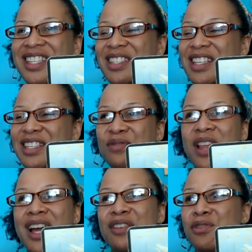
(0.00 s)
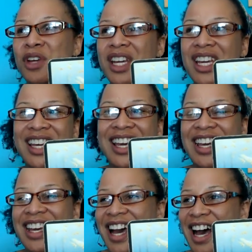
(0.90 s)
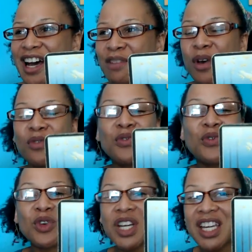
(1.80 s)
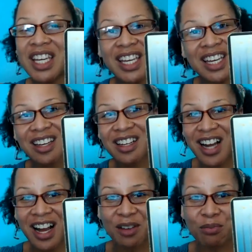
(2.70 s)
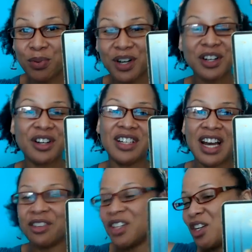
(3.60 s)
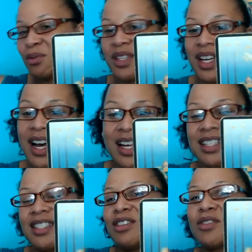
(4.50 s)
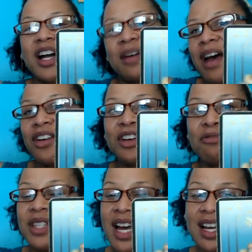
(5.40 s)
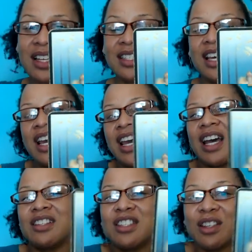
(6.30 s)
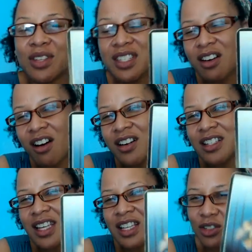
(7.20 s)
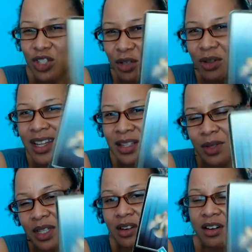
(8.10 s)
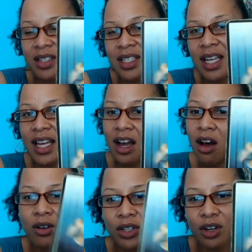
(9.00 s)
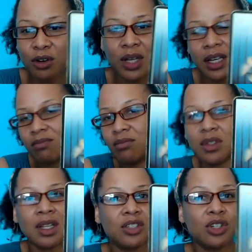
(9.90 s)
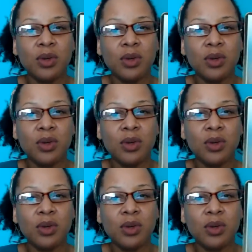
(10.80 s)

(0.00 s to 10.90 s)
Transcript: this fly freeing, free bird out here with us. Come out here with us. And so this card is, and so generally that's what this card is saying, like, oh, like, let your